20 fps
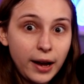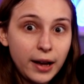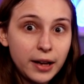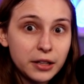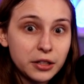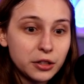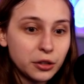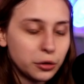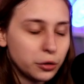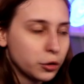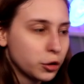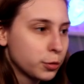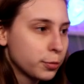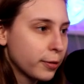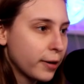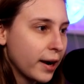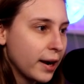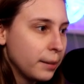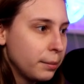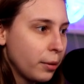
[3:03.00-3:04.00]
as the whole
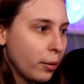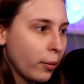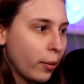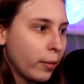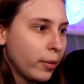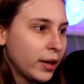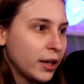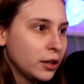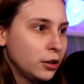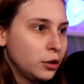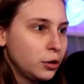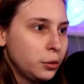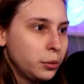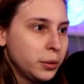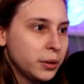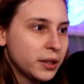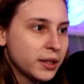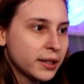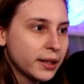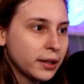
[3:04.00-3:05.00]
sprite, but what we can
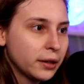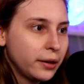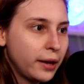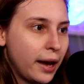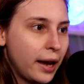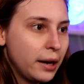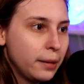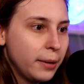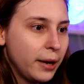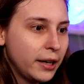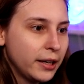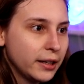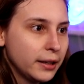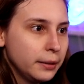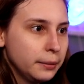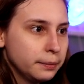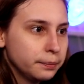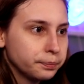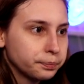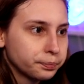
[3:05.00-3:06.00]
do is click on
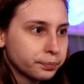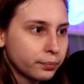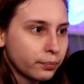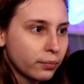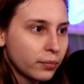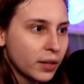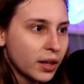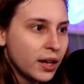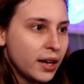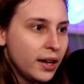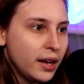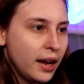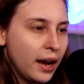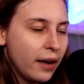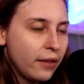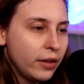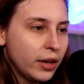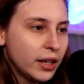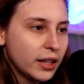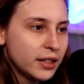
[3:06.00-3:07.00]
animated.
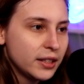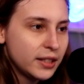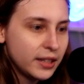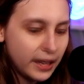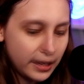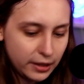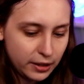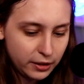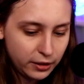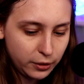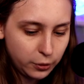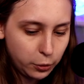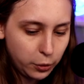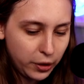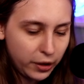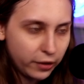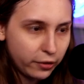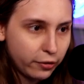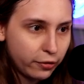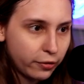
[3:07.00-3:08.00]
And we can set the
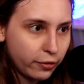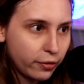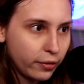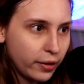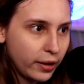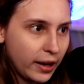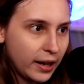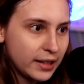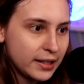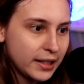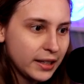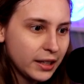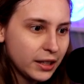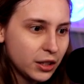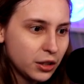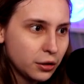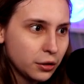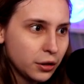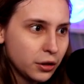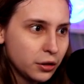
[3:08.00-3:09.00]
width. I think
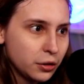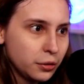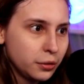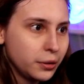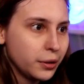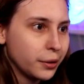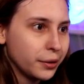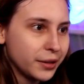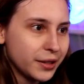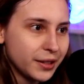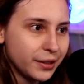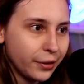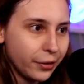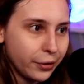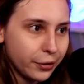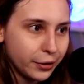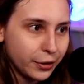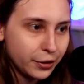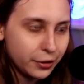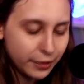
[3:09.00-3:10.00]
it's 32. No, it's
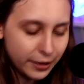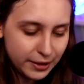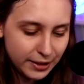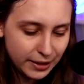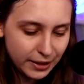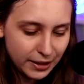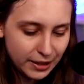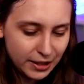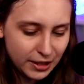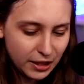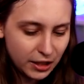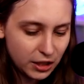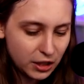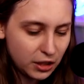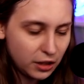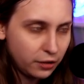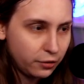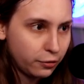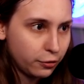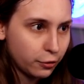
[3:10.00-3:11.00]
not 32. I think
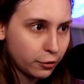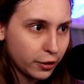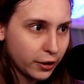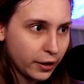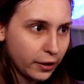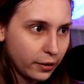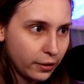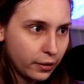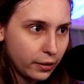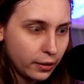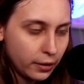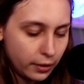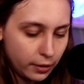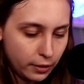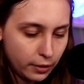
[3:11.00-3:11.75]
64 then.